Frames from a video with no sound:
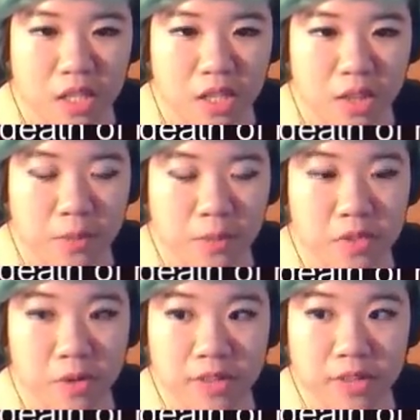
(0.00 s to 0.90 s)
The birds
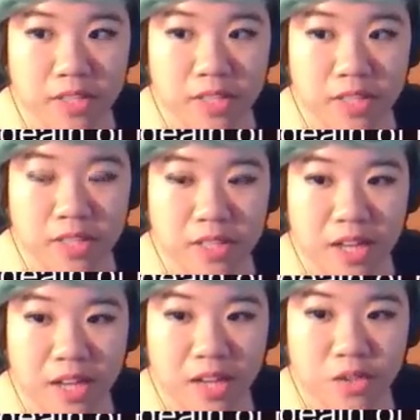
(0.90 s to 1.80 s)
surrounding the little
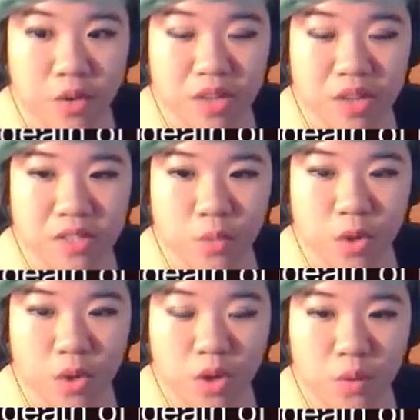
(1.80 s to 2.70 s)
house crossed the
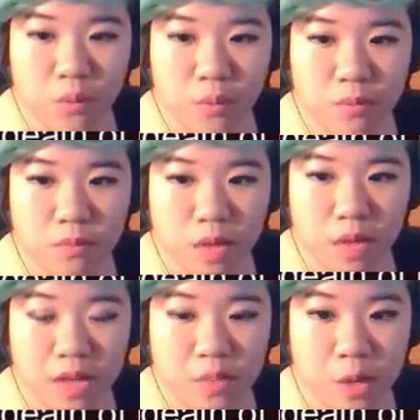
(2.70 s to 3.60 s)
wall
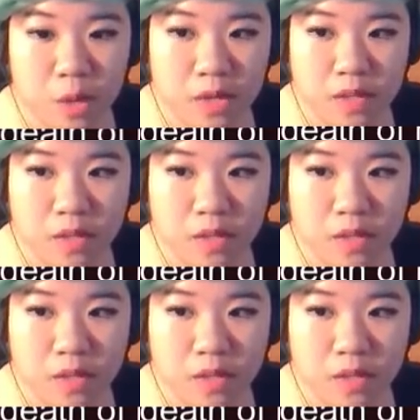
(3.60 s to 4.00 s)
as one.